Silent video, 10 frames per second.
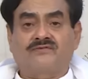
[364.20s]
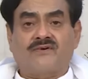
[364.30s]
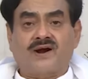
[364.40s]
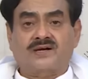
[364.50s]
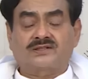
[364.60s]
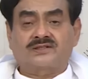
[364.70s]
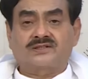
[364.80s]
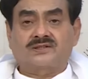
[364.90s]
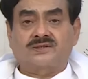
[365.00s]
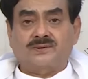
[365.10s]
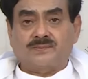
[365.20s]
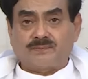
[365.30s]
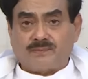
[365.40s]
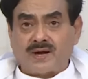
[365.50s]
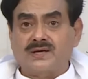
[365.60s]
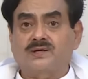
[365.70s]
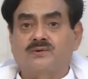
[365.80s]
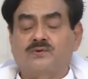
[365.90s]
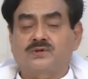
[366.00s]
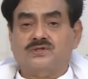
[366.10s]
for the
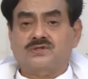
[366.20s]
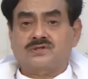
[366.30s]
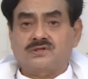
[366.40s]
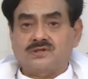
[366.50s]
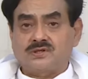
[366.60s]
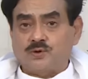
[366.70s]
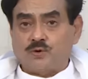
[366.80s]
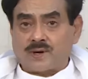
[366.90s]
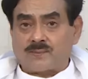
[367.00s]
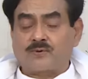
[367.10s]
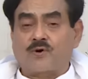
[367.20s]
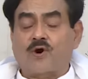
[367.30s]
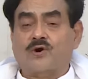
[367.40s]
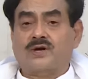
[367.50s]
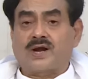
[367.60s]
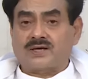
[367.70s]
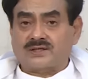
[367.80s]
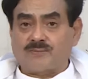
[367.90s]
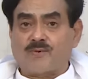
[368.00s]
money which you have got at the